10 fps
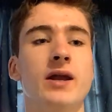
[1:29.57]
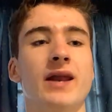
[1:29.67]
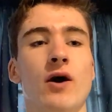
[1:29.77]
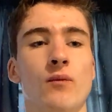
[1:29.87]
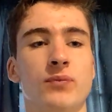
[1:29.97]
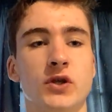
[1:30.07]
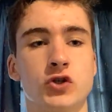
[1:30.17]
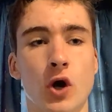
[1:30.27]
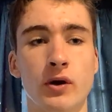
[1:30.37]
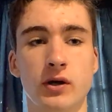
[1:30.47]
Now, the
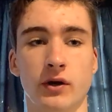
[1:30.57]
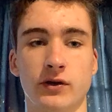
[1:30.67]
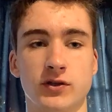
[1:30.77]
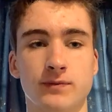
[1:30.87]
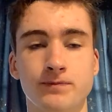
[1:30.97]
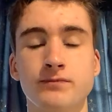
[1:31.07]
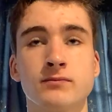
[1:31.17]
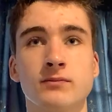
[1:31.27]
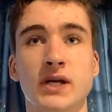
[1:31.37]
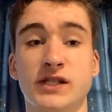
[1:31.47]
chunkiness,
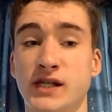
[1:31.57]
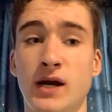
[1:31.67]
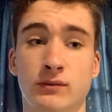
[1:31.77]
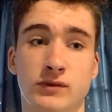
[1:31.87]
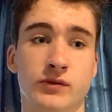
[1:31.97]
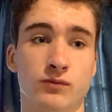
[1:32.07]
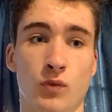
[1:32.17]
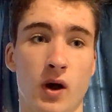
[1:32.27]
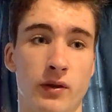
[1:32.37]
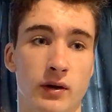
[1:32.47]
it sounds
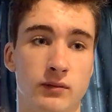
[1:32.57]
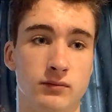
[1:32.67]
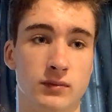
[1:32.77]
rather